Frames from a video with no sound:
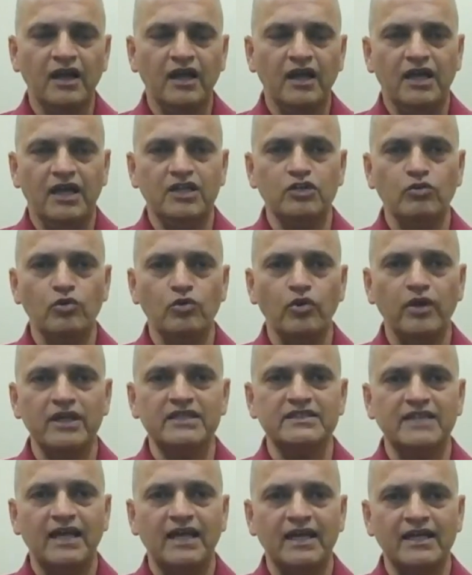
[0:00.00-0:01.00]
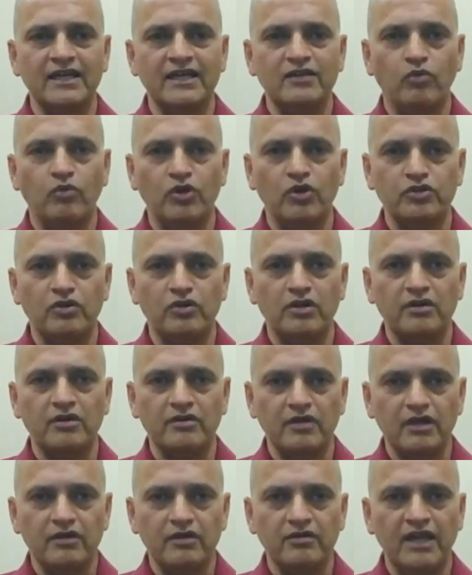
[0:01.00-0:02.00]
and you will know exactly what your
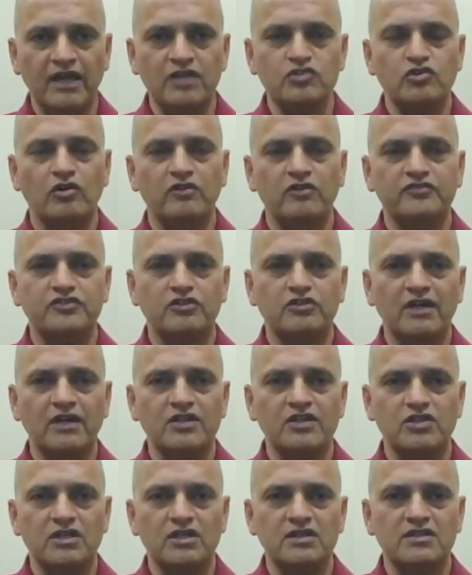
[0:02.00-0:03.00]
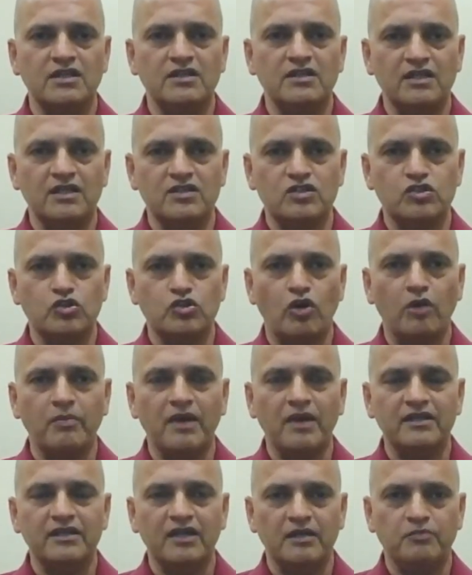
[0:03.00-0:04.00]
range of stretch is and then stop
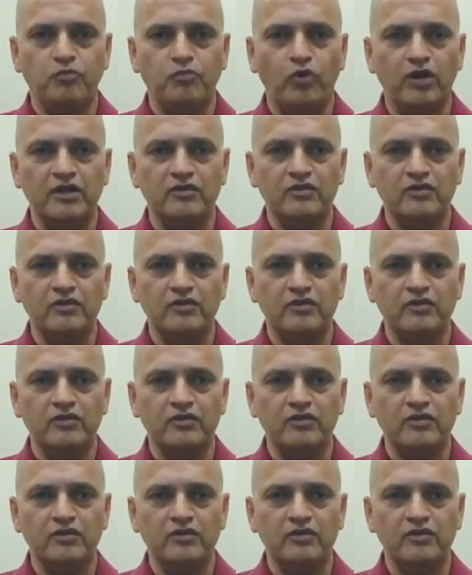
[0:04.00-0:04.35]
at that point